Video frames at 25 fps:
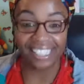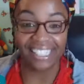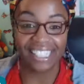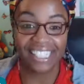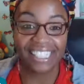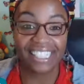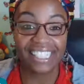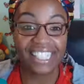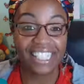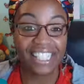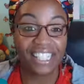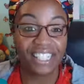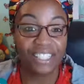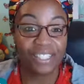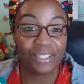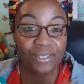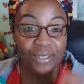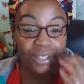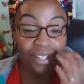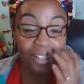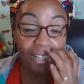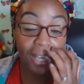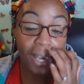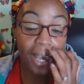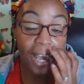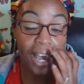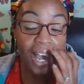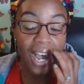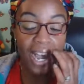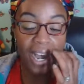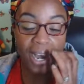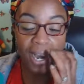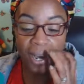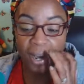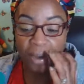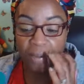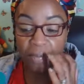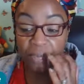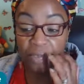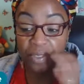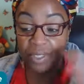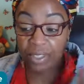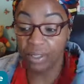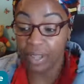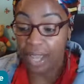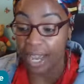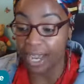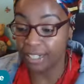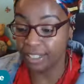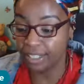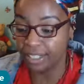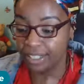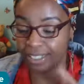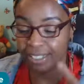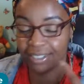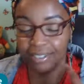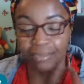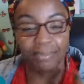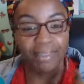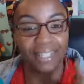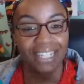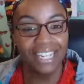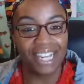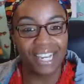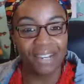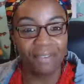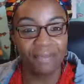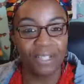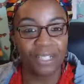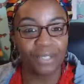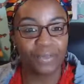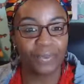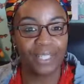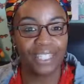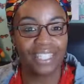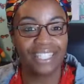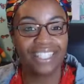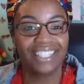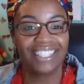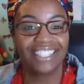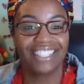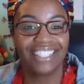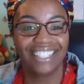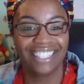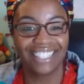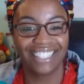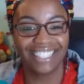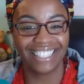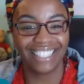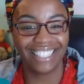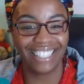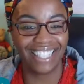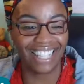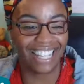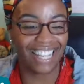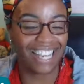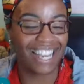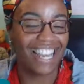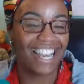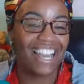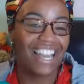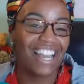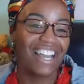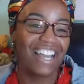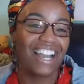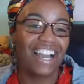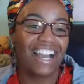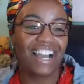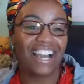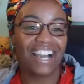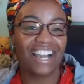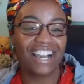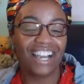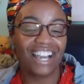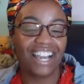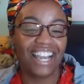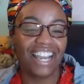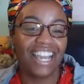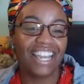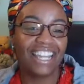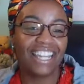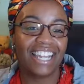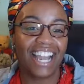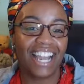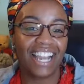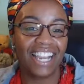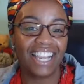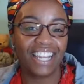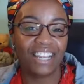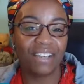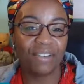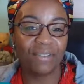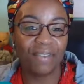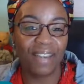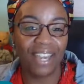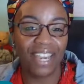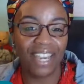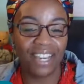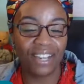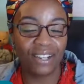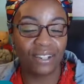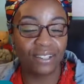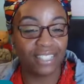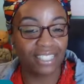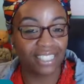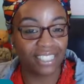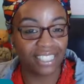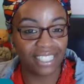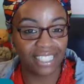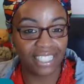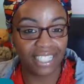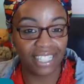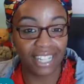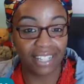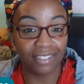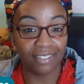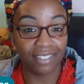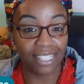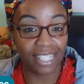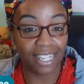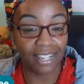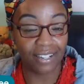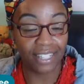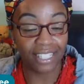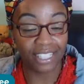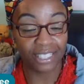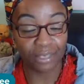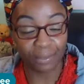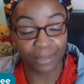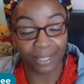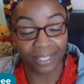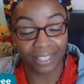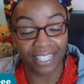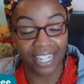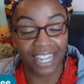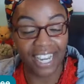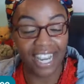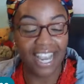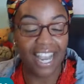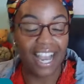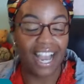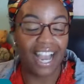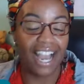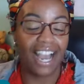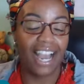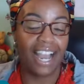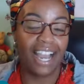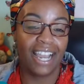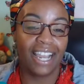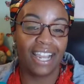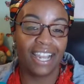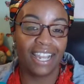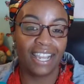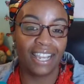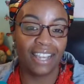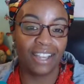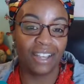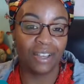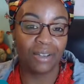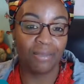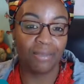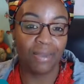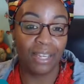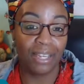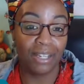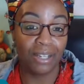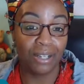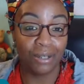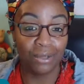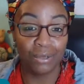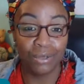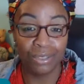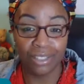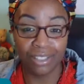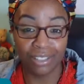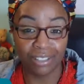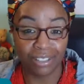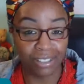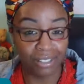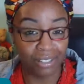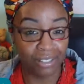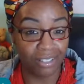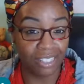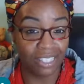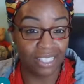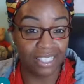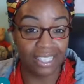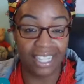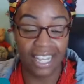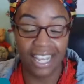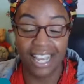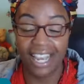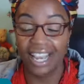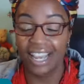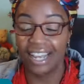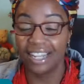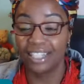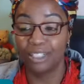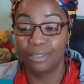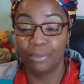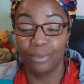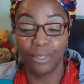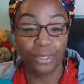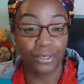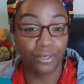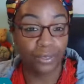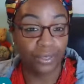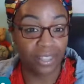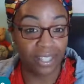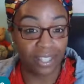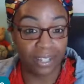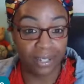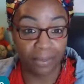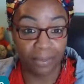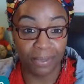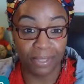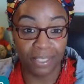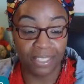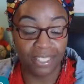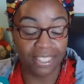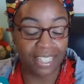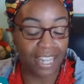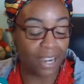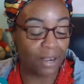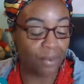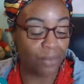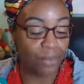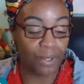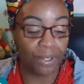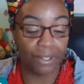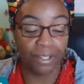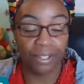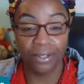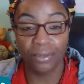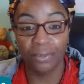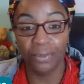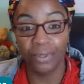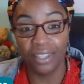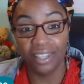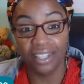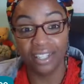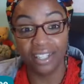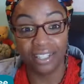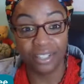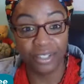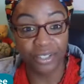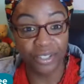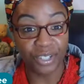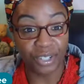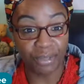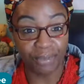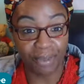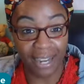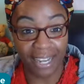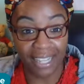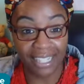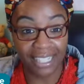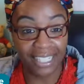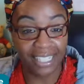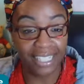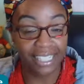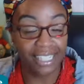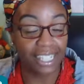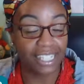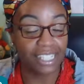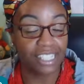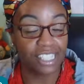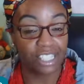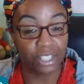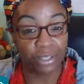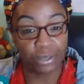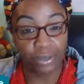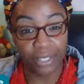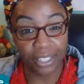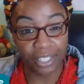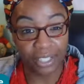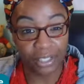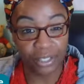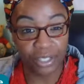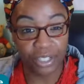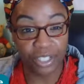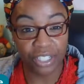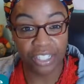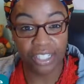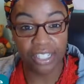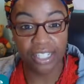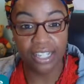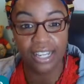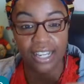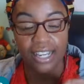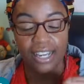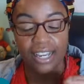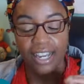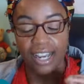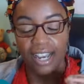let's get into it. Actually, my name is Whitney, and I am a holistic lifestyle expert. I am a coach, consultant, a spiritual therapist. I work with the energy body, that subtle energy,